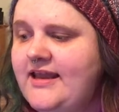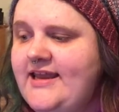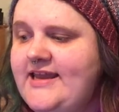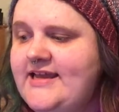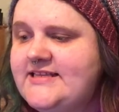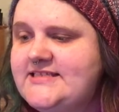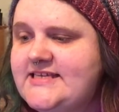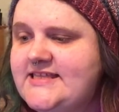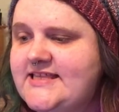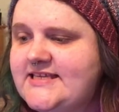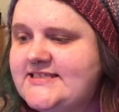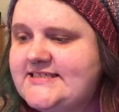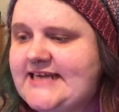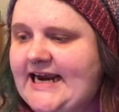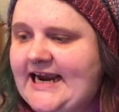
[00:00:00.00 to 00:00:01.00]
He did
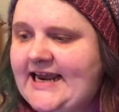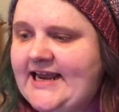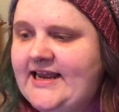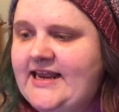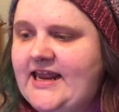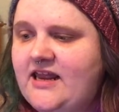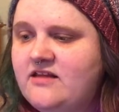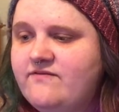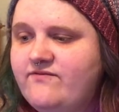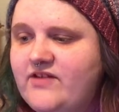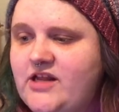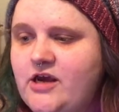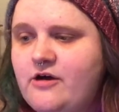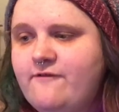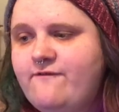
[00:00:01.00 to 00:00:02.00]
this tag in
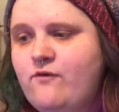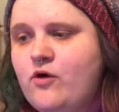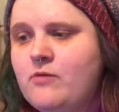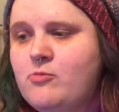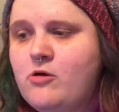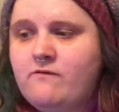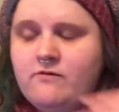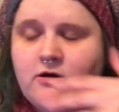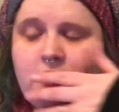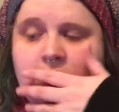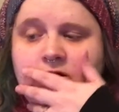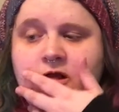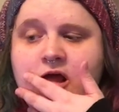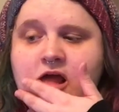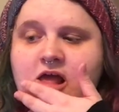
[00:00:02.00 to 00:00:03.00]
video form over
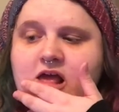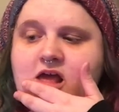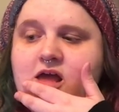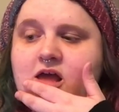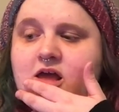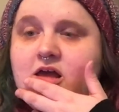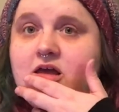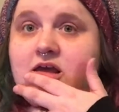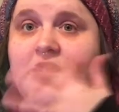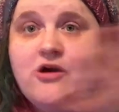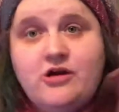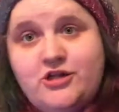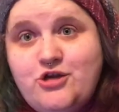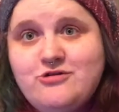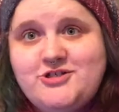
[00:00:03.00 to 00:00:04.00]
on here
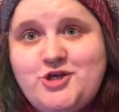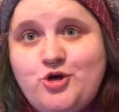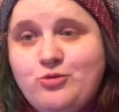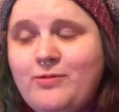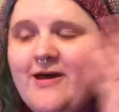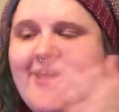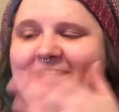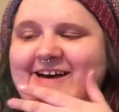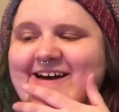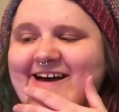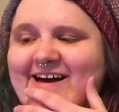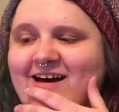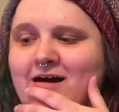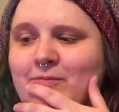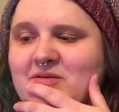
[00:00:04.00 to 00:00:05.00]
on YouTube
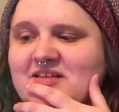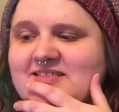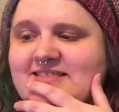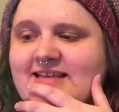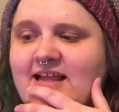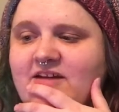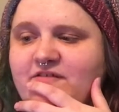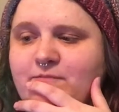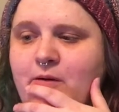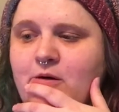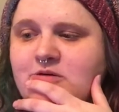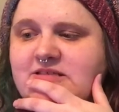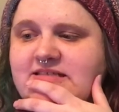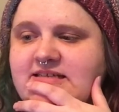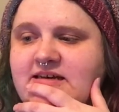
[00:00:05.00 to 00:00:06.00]
instead of
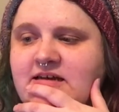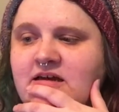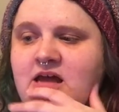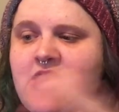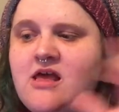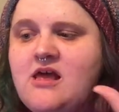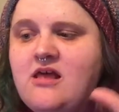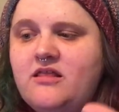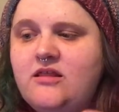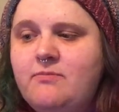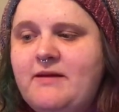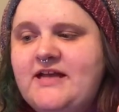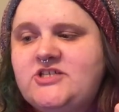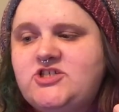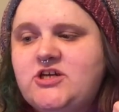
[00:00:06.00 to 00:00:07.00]
posting the
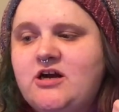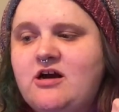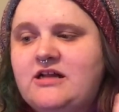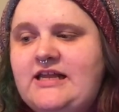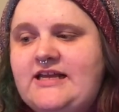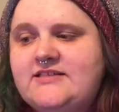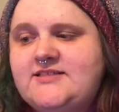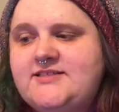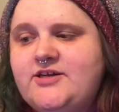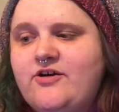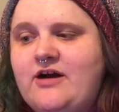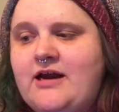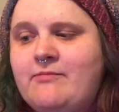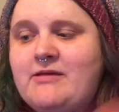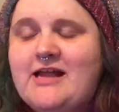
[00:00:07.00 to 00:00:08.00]
picture on
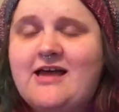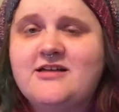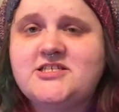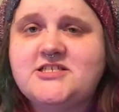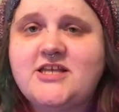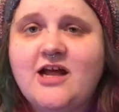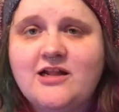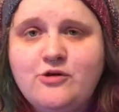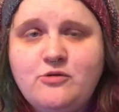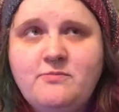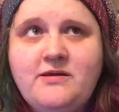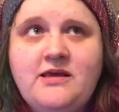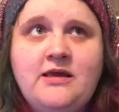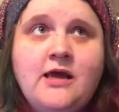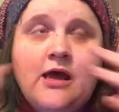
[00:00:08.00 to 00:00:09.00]
Instagram. And I just thought it would
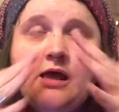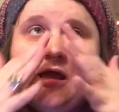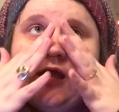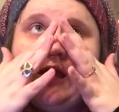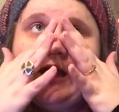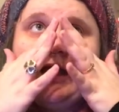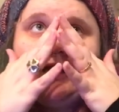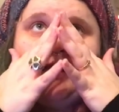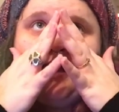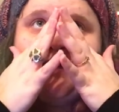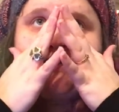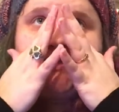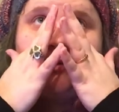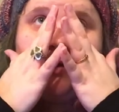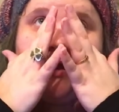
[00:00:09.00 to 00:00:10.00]
be a
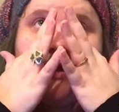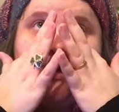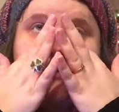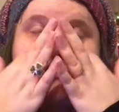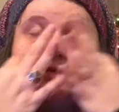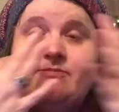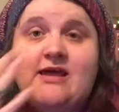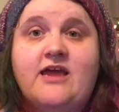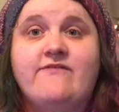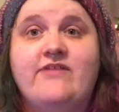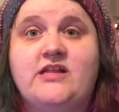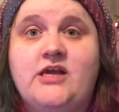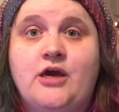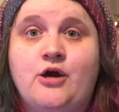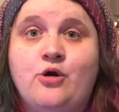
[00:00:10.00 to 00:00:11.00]
nice way to make a
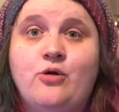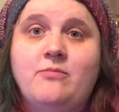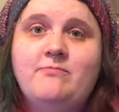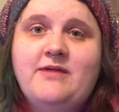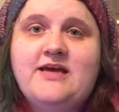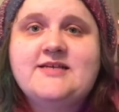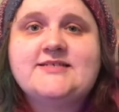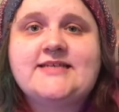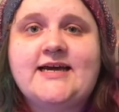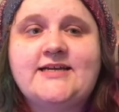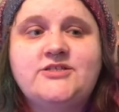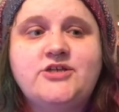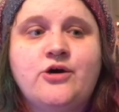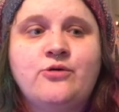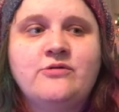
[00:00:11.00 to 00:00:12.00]
video because I
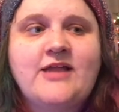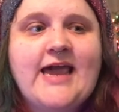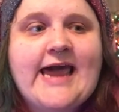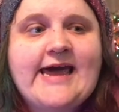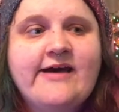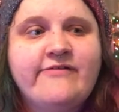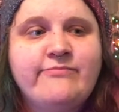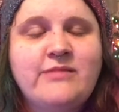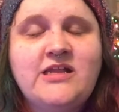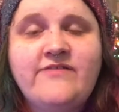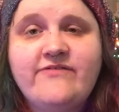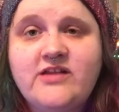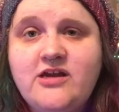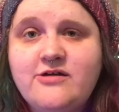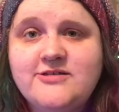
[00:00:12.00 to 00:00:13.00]
don't have many
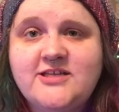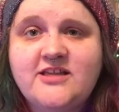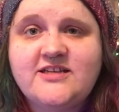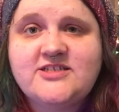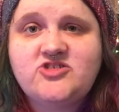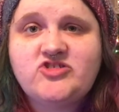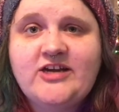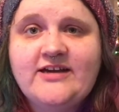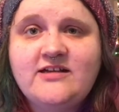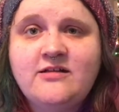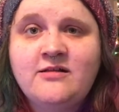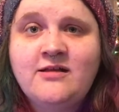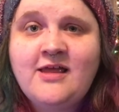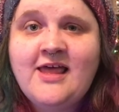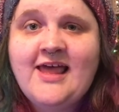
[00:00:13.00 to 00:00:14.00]
videos on this channel.